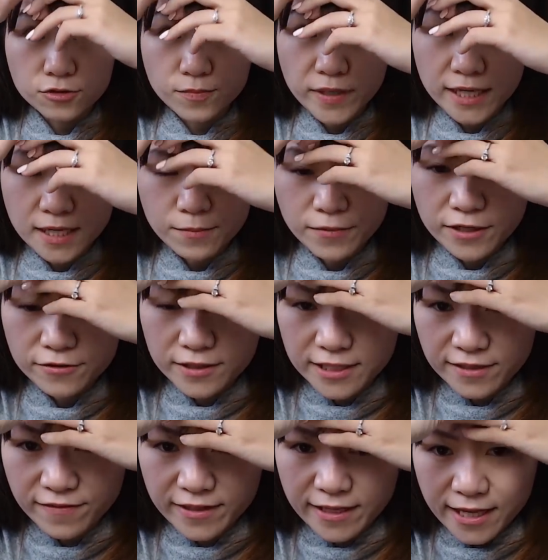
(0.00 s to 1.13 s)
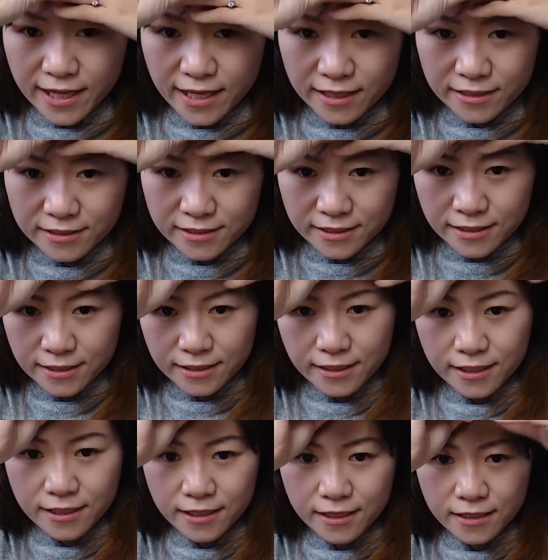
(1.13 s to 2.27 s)
Can't beat it for like 50
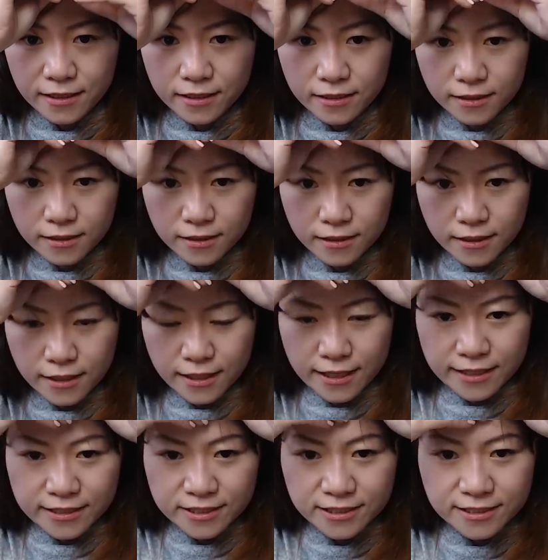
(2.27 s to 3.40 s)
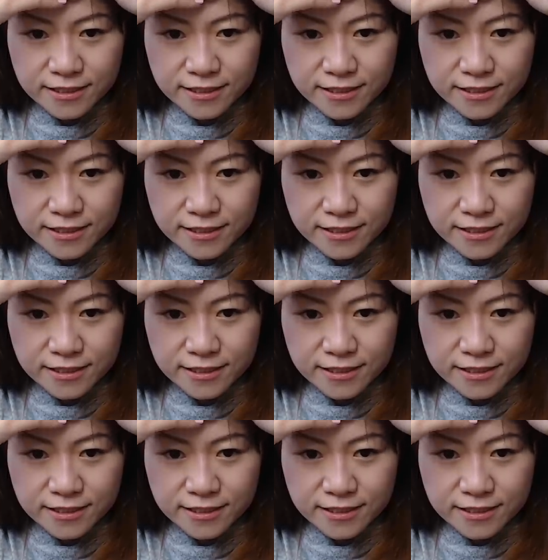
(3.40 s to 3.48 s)
cents or whatever these things cost.